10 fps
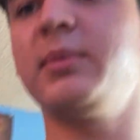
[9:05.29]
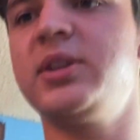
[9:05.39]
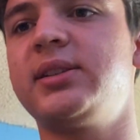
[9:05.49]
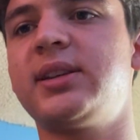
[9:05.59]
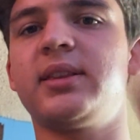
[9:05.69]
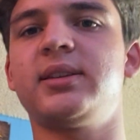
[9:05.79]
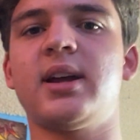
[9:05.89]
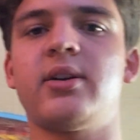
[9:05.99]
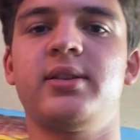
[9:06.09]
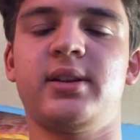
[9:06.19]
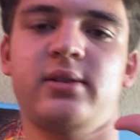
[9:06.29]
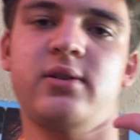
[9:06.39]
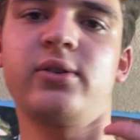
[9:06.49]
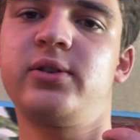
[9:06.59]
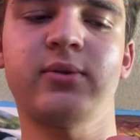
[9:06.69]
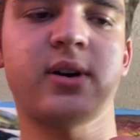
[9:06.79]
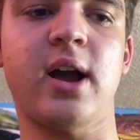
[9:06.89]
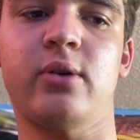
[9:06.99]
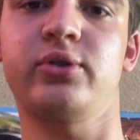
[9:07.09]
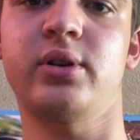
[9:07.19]
just set this down and then go to our
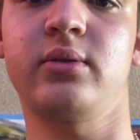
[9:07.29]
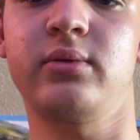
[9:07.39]
outro.